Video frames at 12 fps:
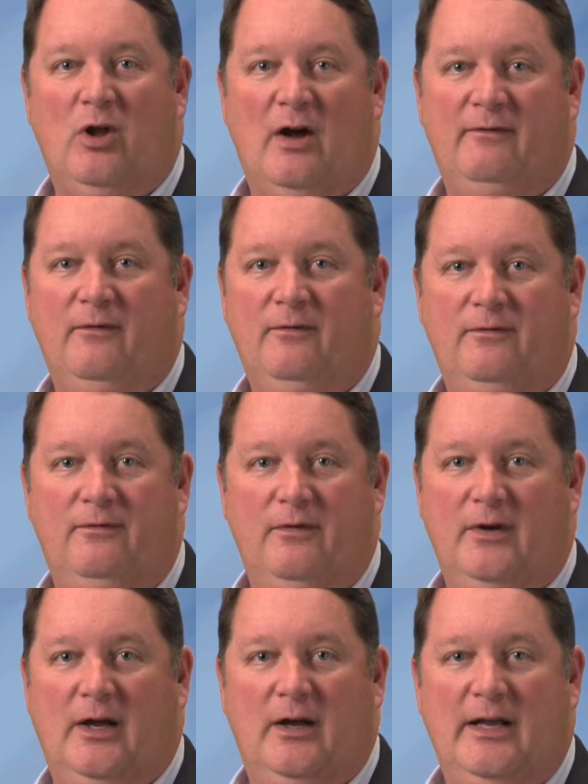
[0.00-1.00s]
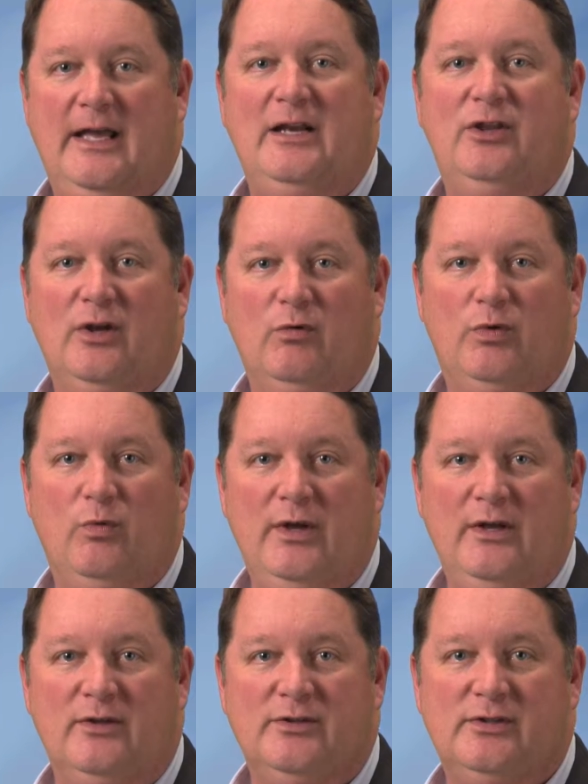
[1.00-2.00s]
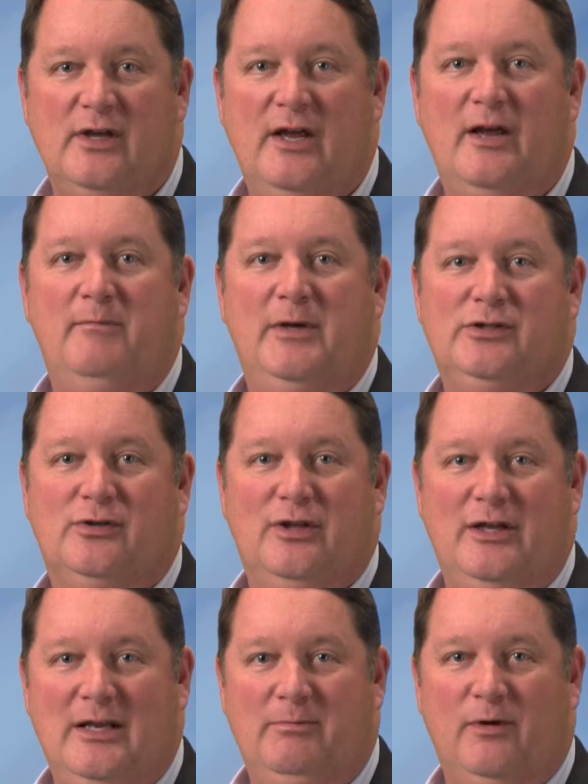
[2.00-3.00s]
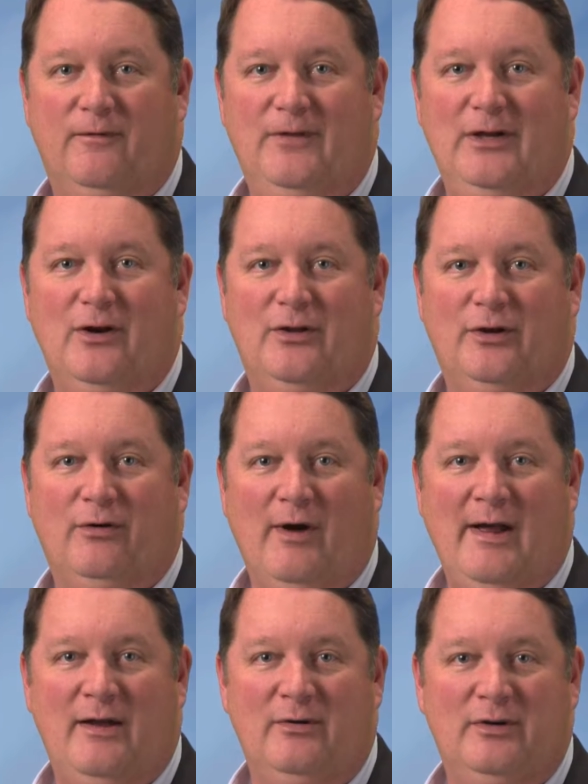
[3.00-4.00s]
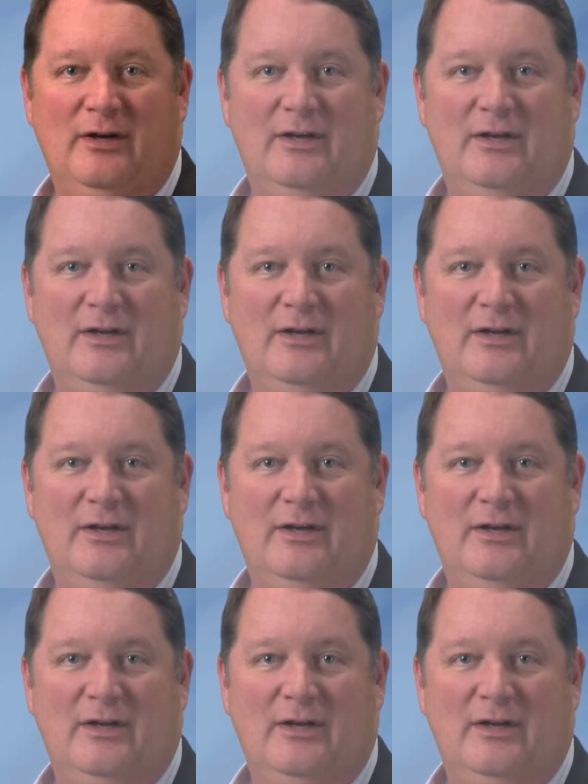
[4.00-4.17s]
off of anything with wheels, make sure they keep their feet on the ground.